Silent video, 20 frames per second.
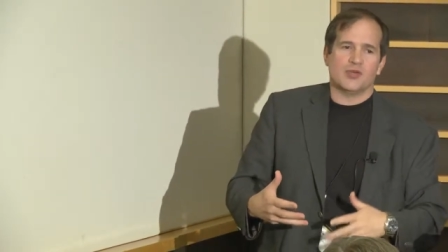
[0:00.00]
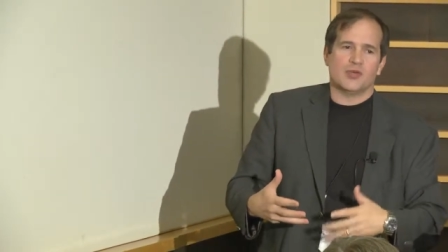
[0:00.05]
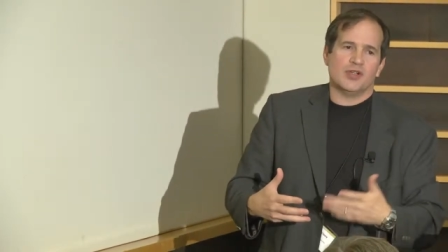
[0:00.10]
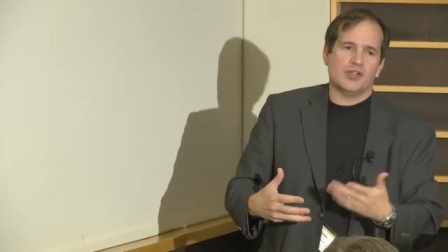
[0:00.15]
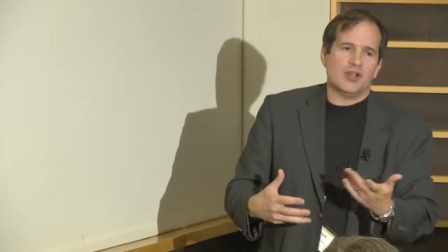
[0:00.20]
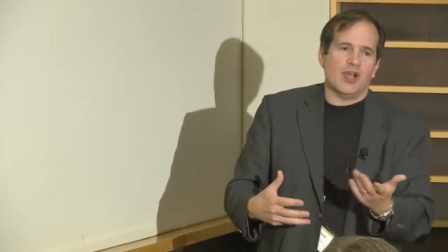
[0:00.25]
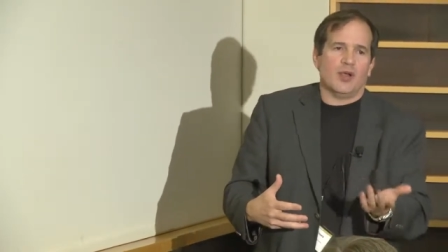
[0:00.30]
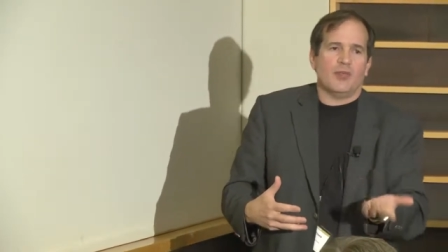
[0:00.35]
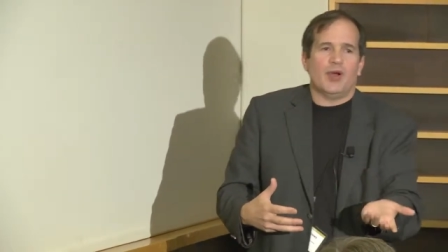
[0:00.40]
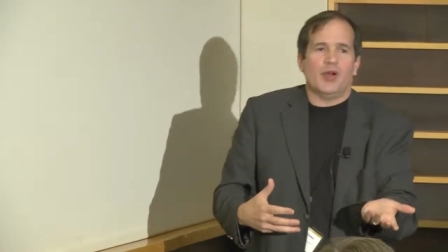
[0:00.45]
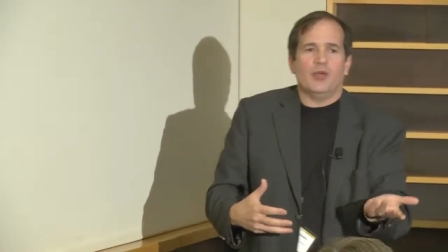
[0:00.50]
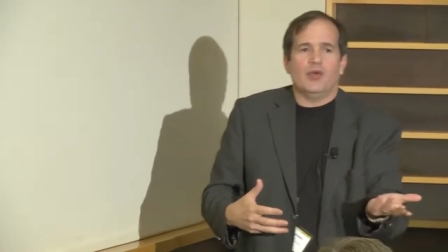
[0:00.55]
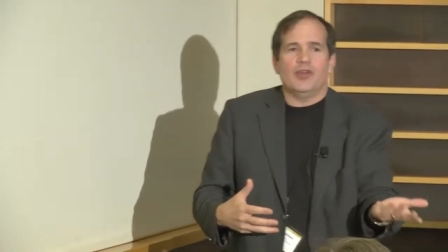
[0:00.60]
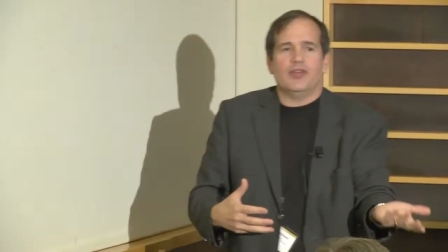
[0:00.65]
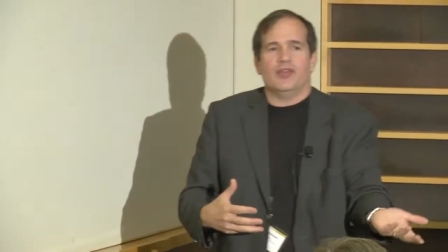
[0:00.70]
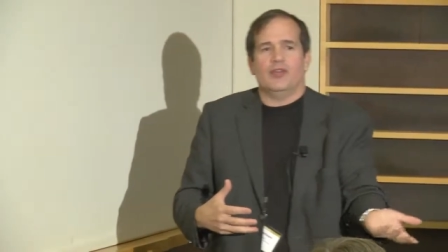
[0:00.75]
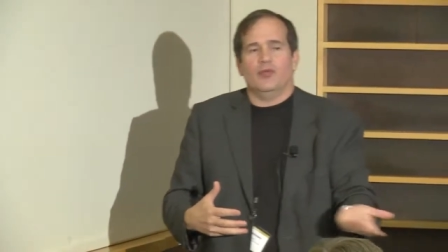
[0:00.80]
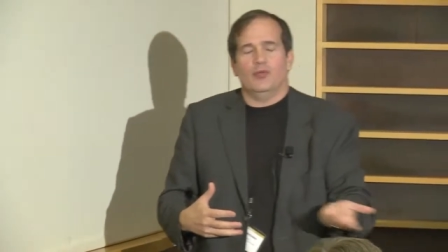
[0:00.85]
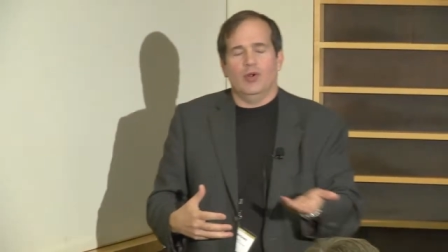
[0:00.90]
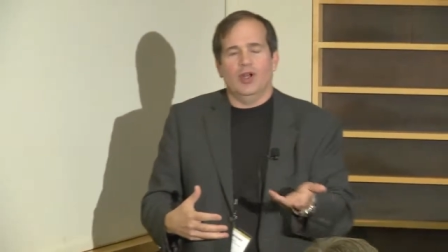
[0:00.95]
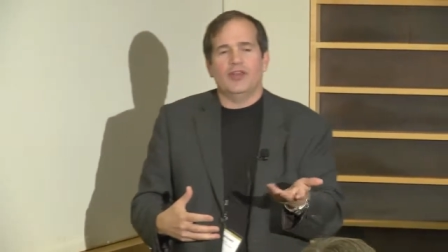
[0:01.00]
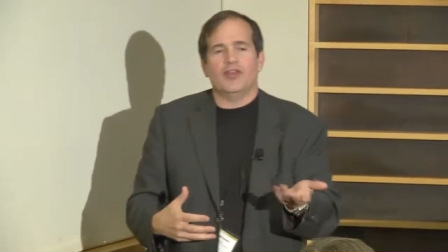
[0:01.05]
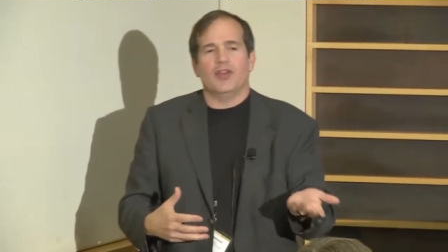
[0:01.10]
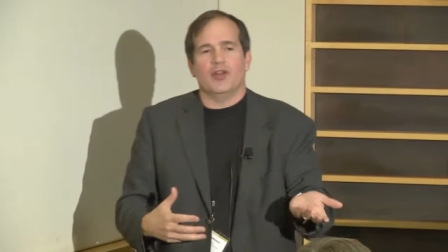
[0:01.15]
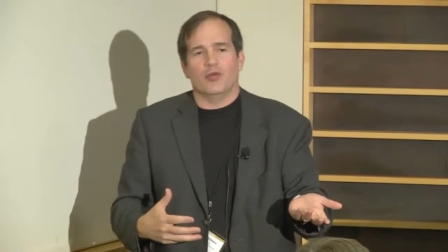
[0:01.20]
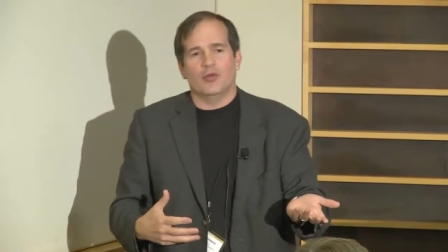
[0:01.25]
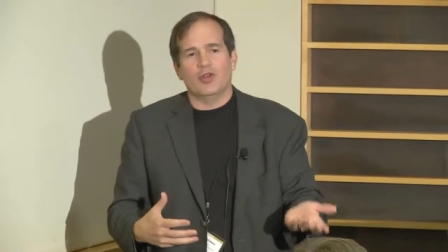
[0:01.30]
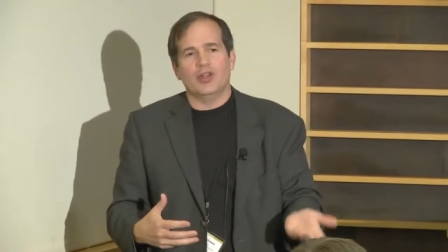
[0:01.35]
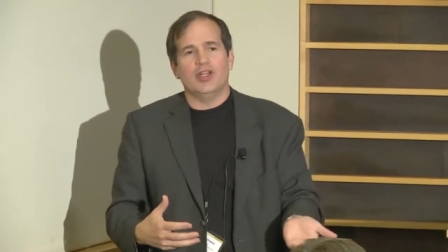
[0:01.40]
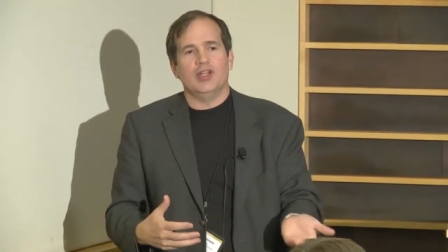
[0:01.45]
We're going to talk about what
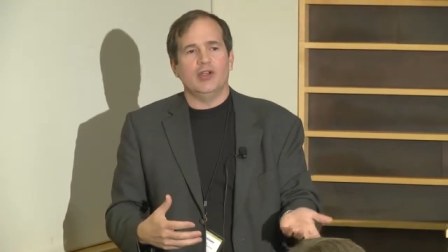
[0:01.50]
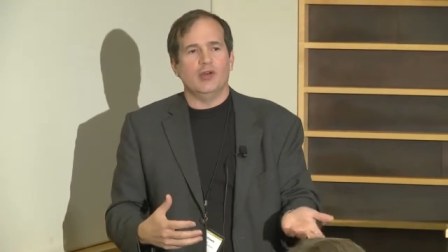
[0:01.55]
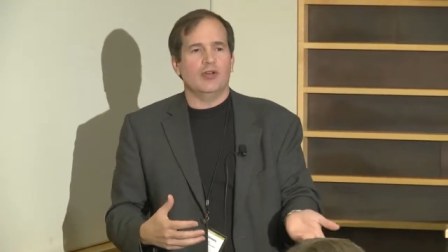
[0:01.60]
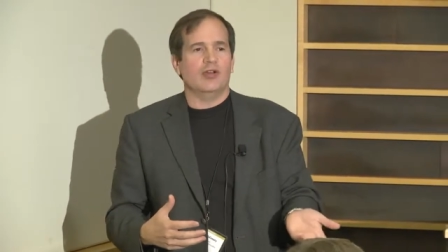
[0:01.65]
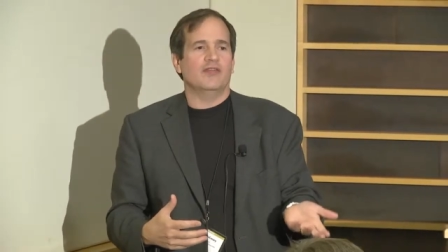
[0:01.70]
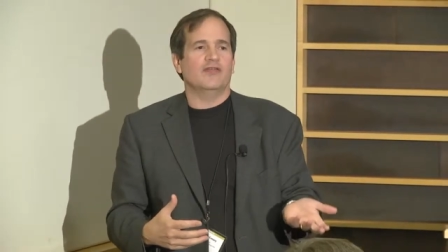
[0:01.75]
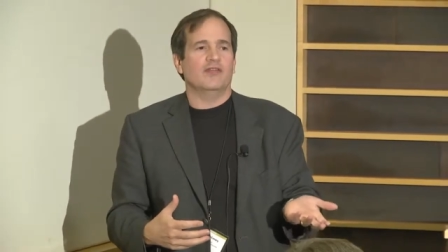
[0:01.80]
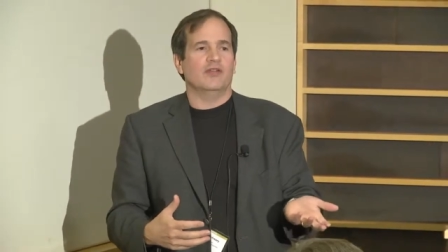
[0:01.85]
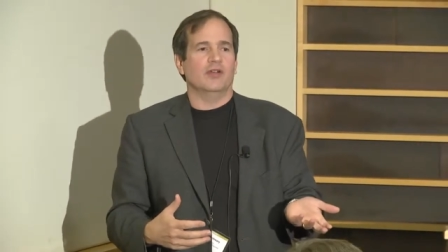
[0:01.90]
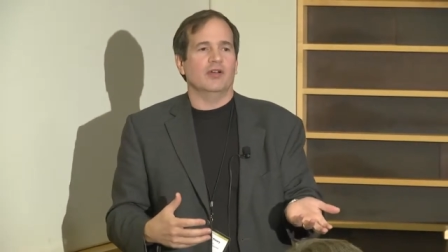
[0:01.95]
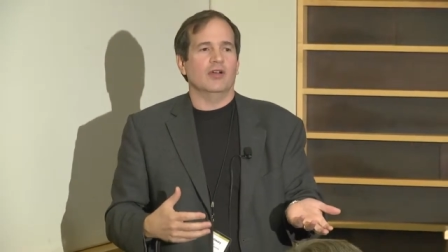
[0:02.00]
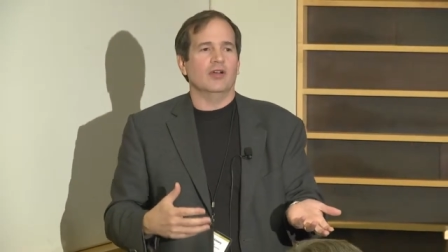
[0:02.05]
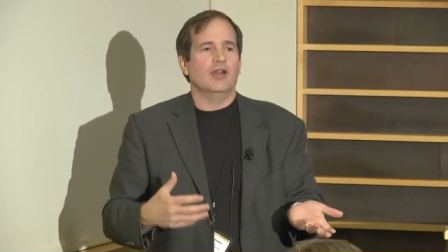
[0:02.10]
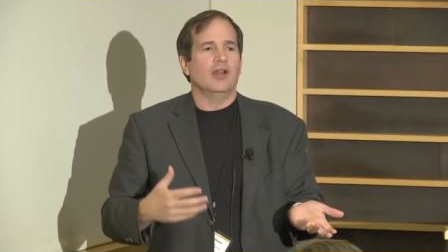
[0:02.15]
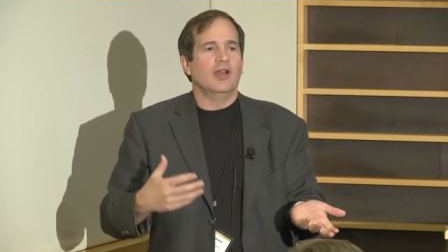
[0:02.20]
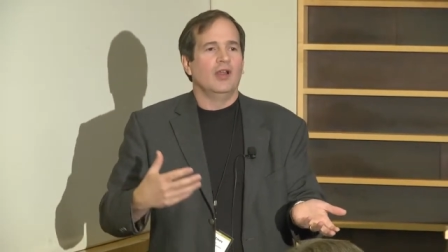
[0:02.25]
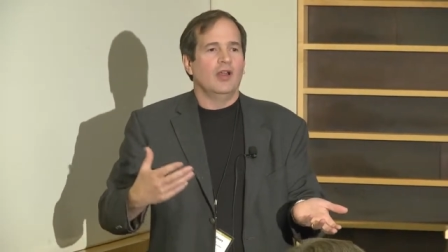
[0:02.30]
they're really noted for